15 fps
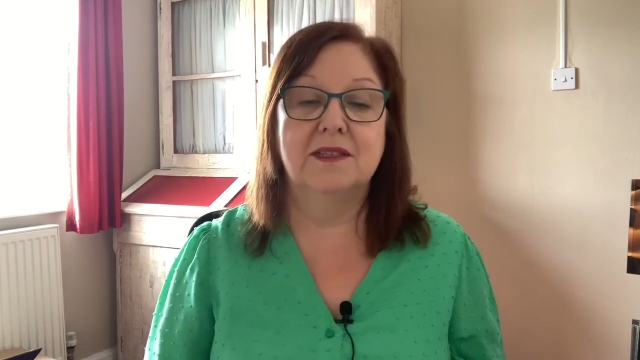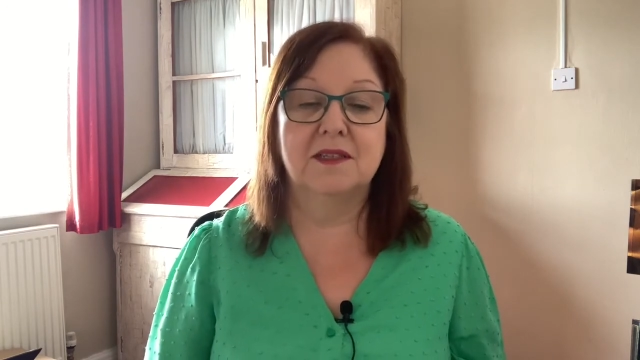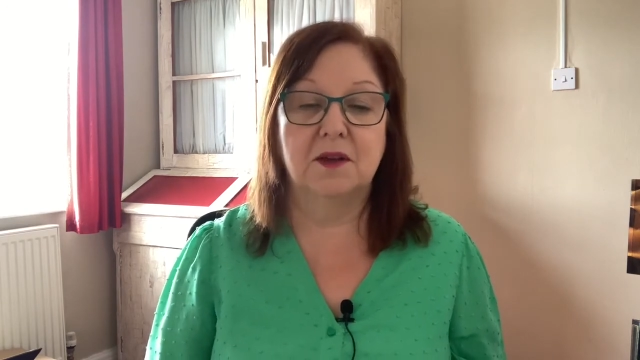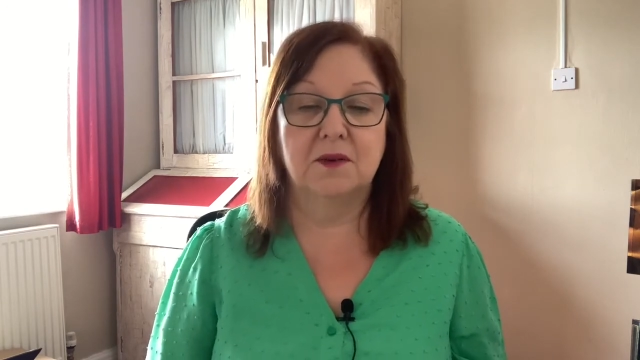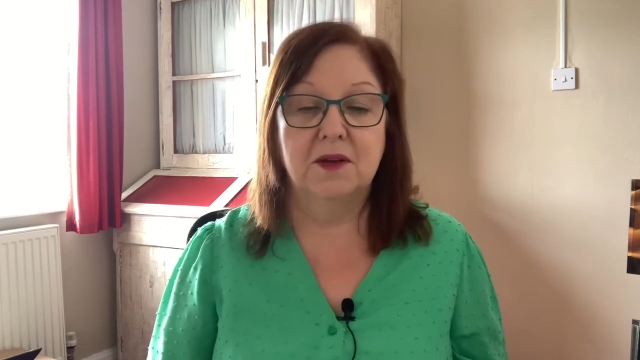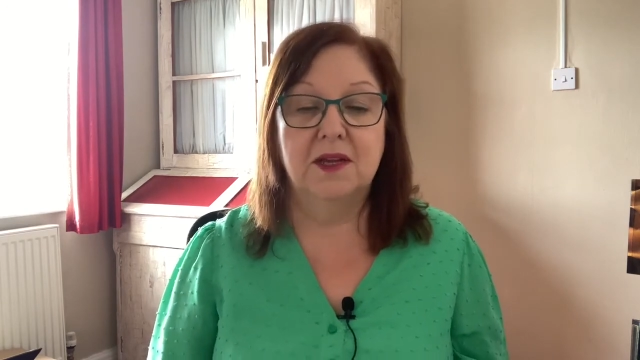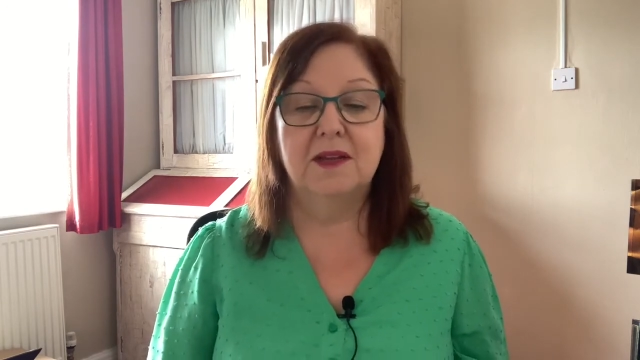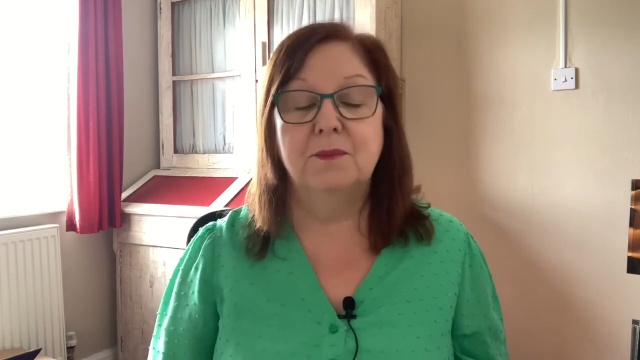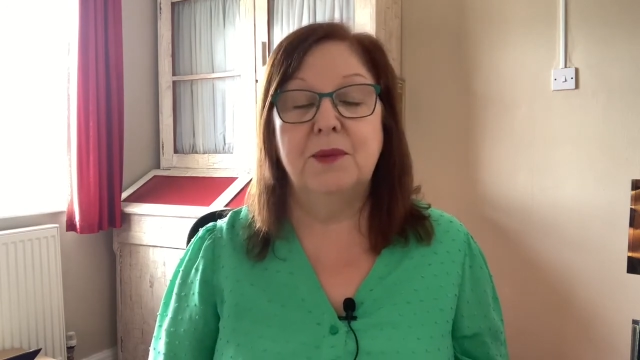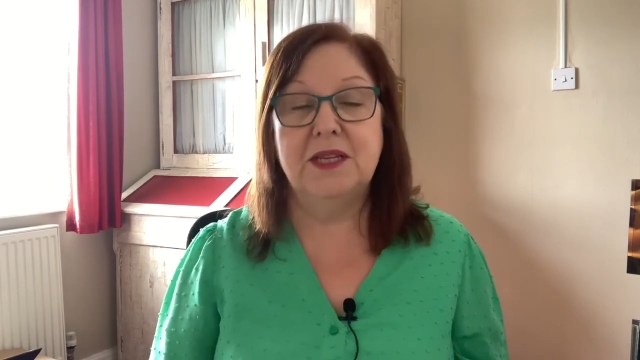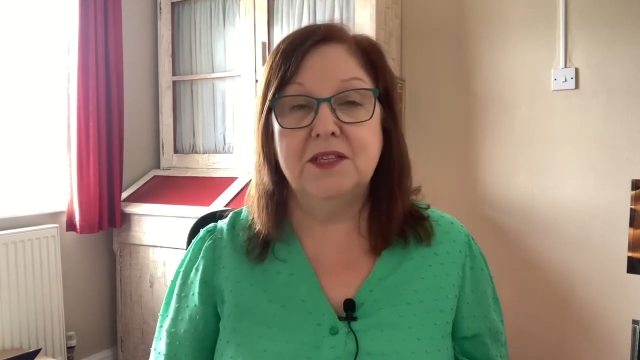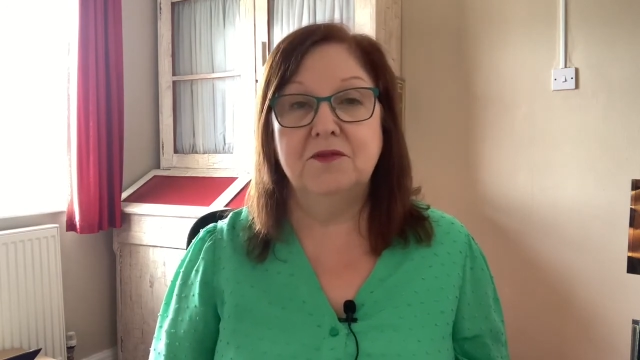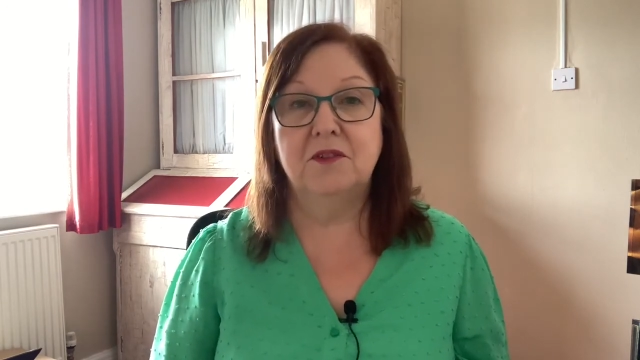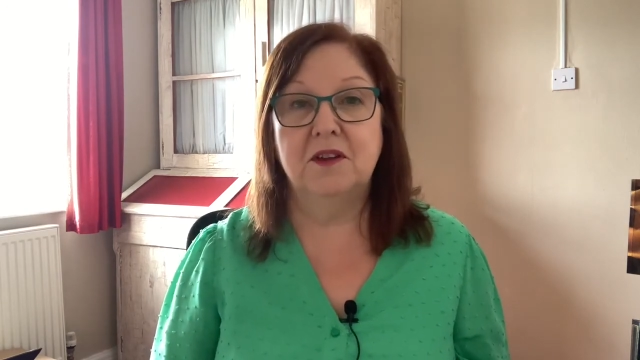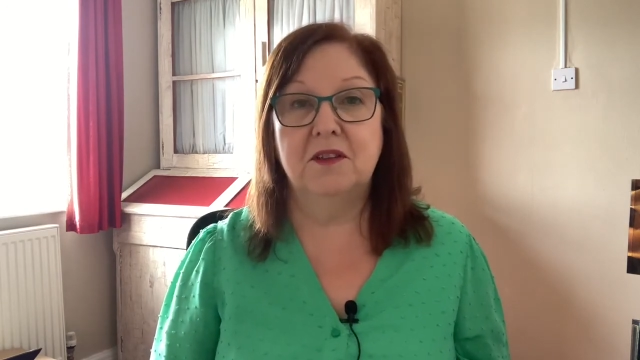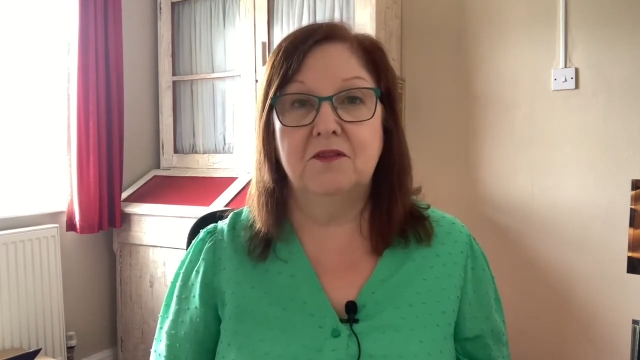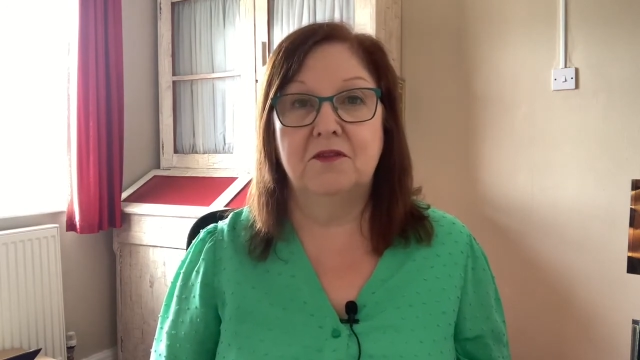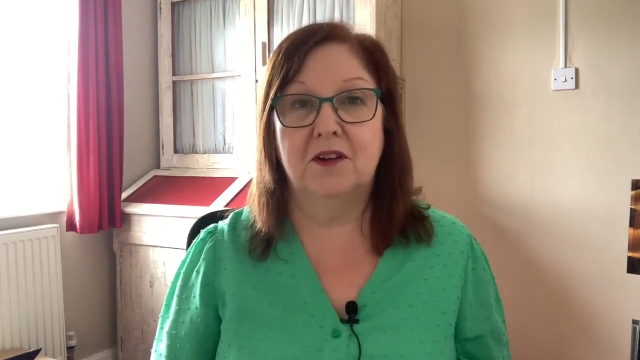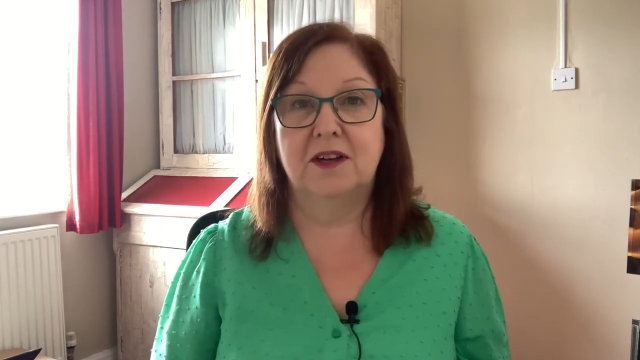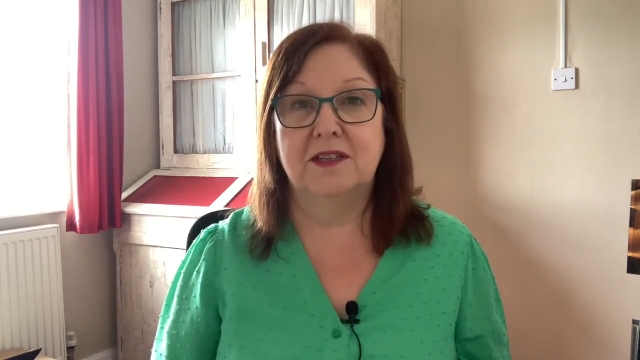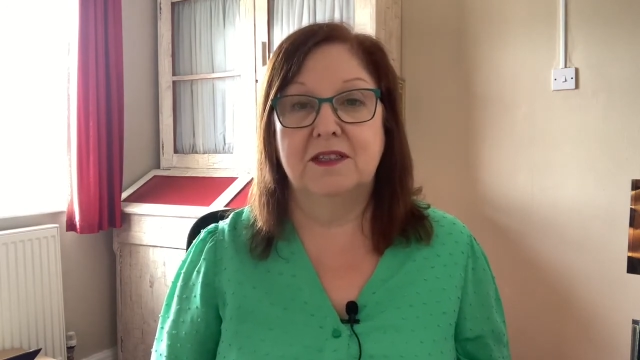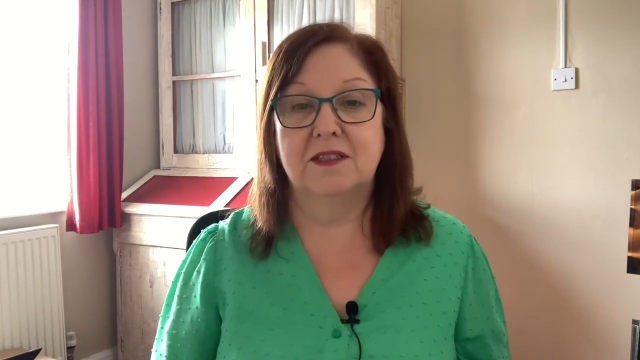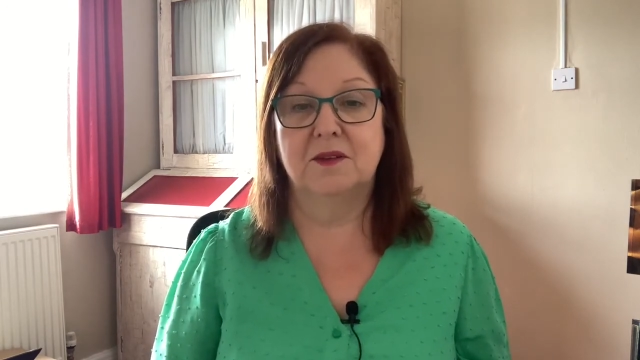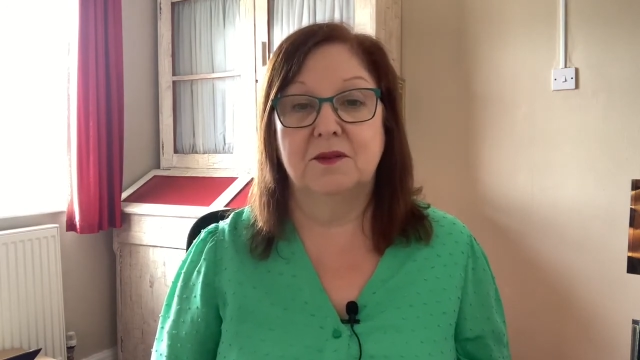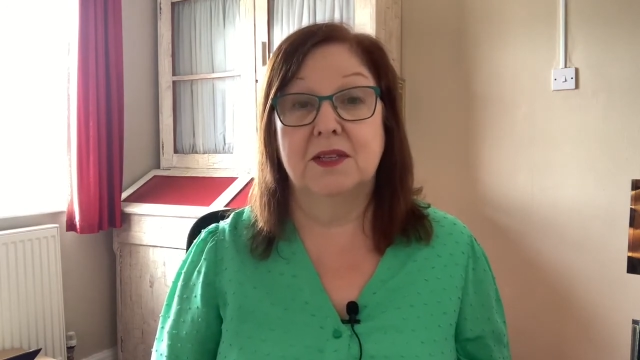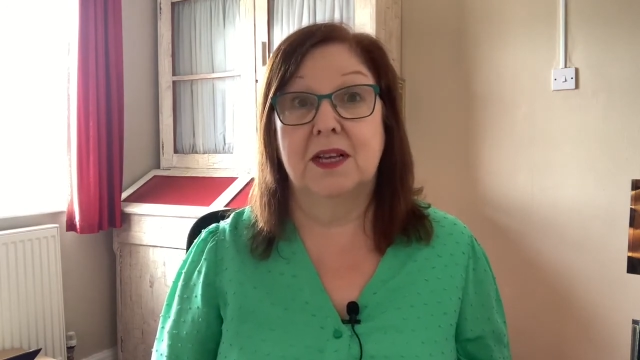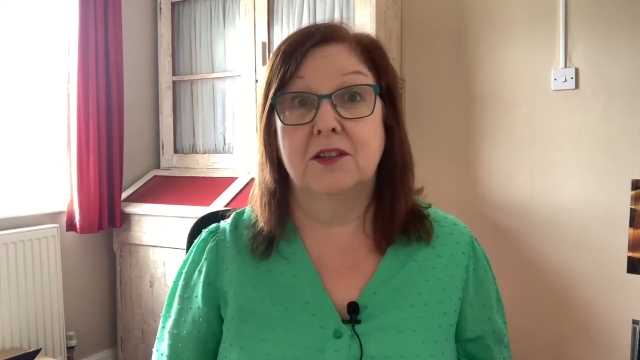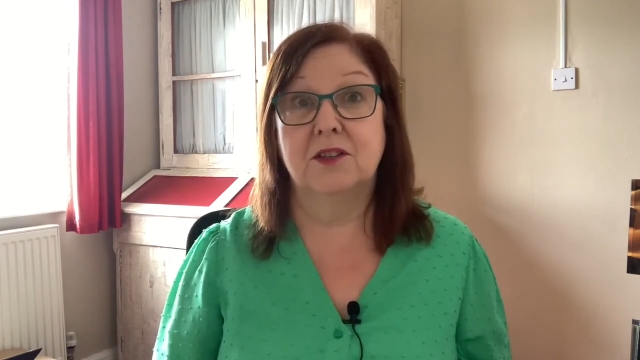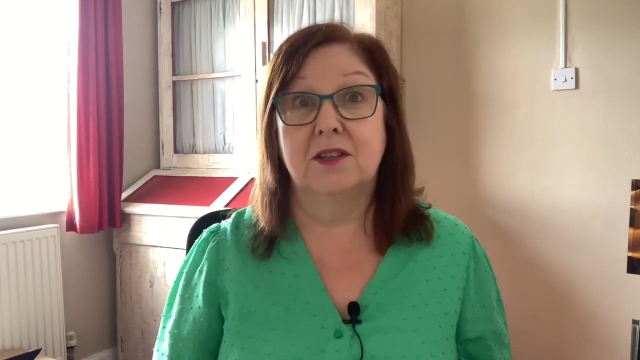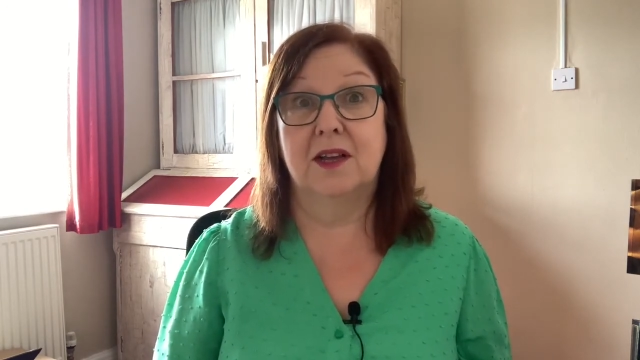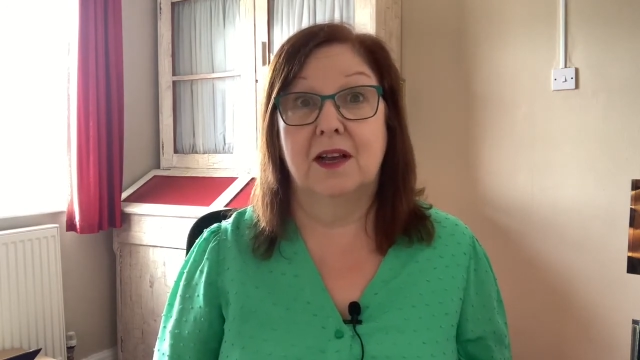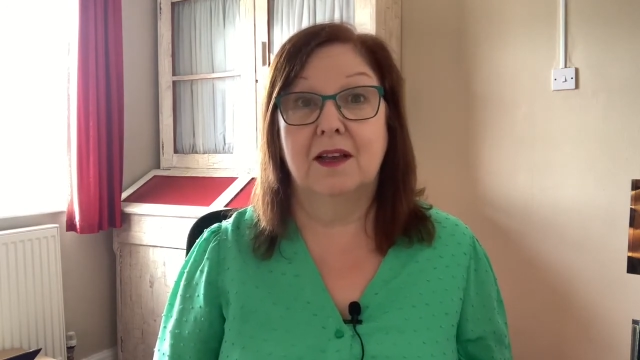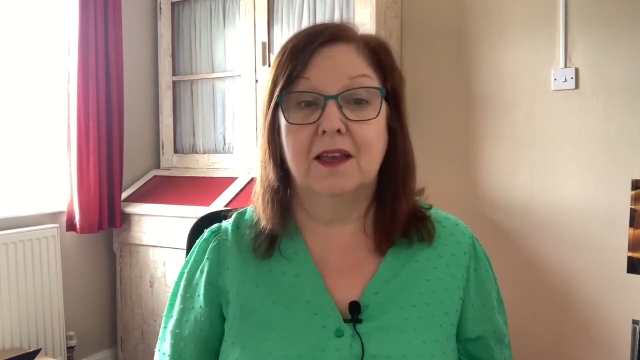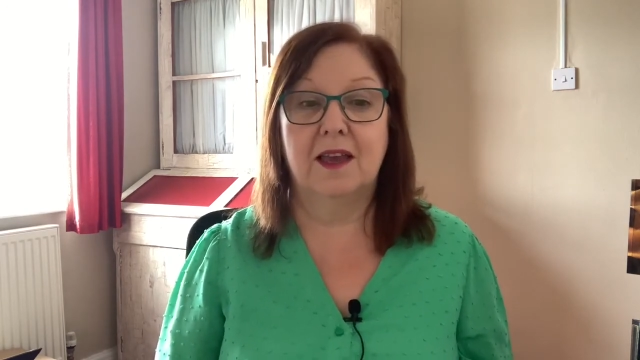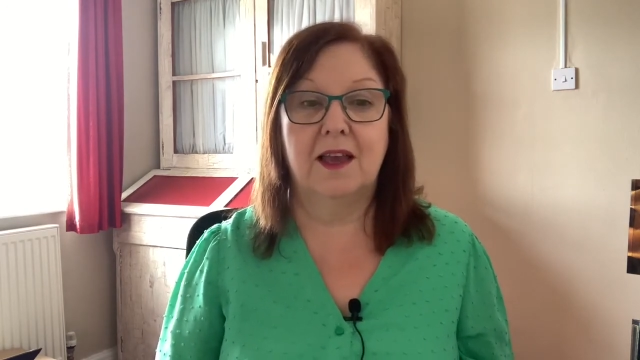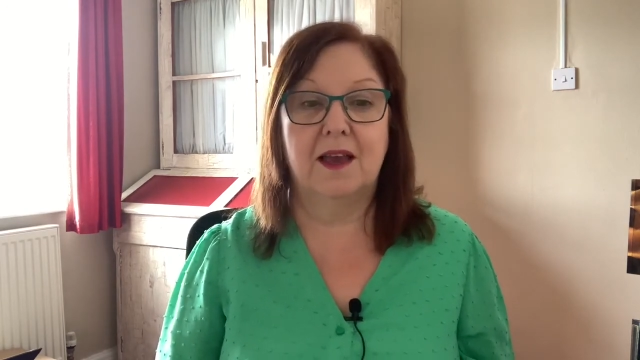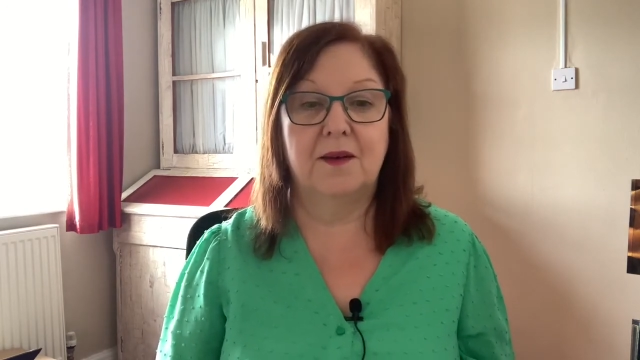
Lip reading: So please follow the Friday Sews hashtag.